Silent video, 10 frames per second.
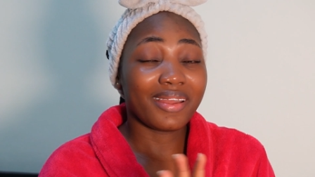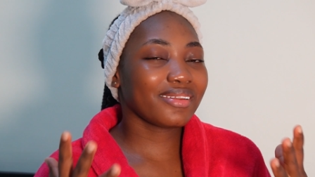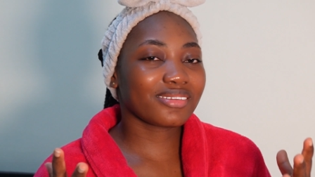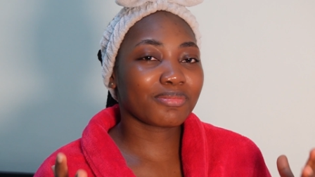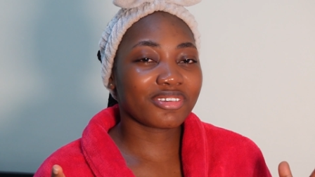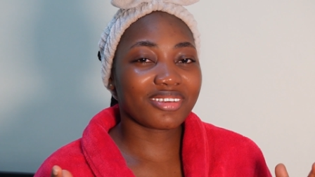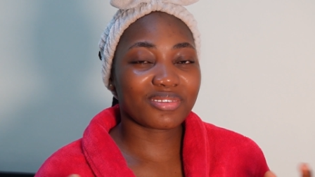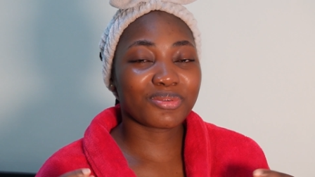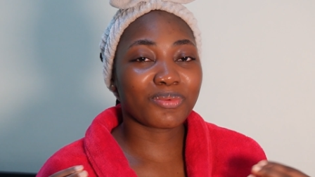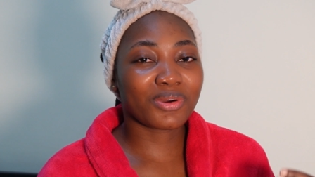in as much
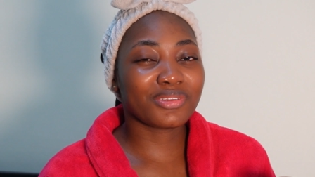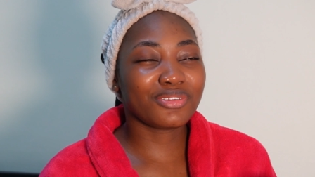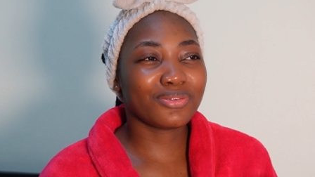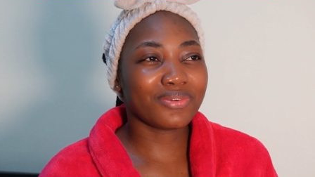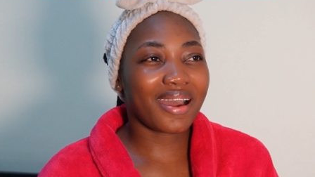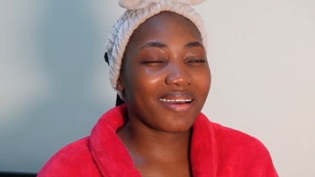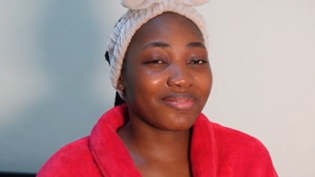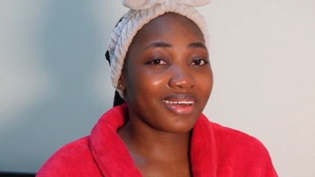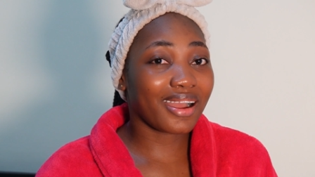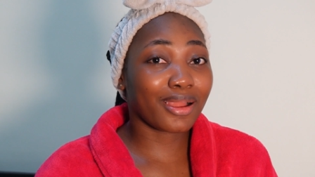as we want to
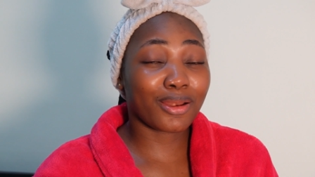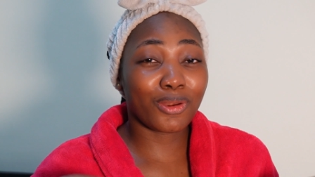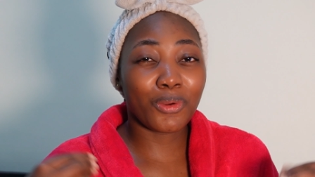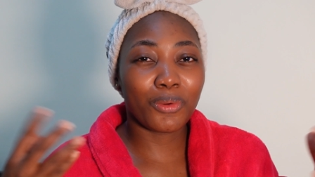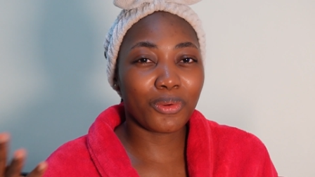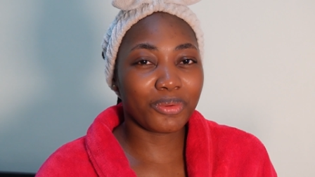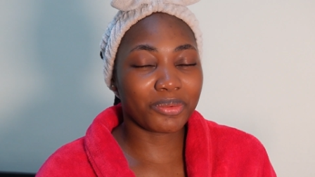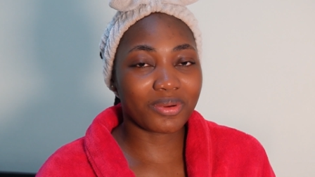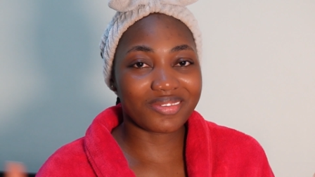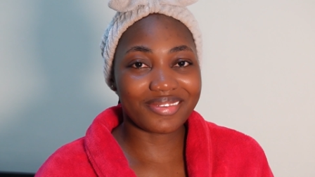have that glow, we
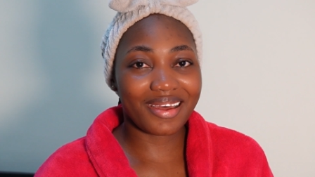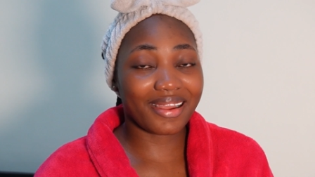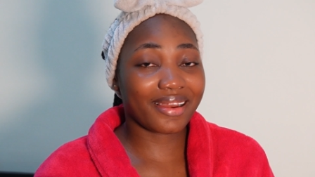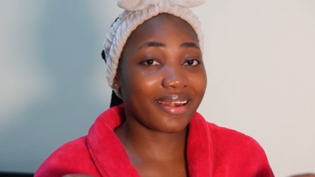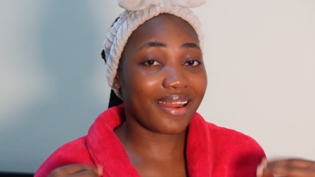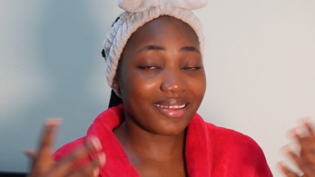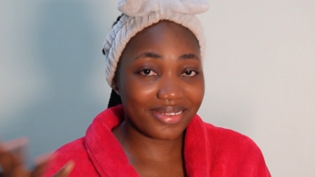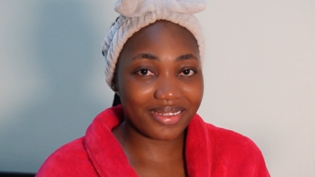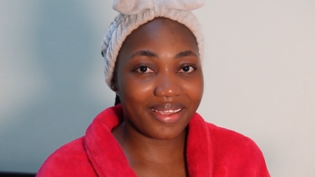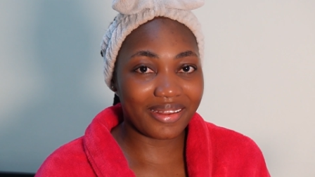want that glass
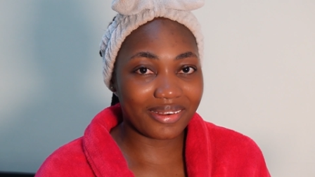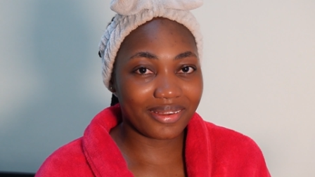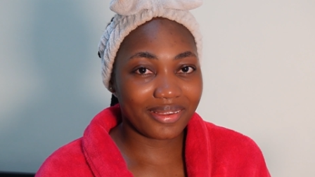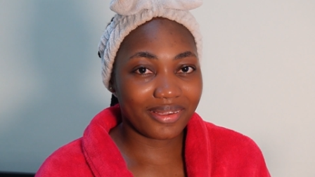skin,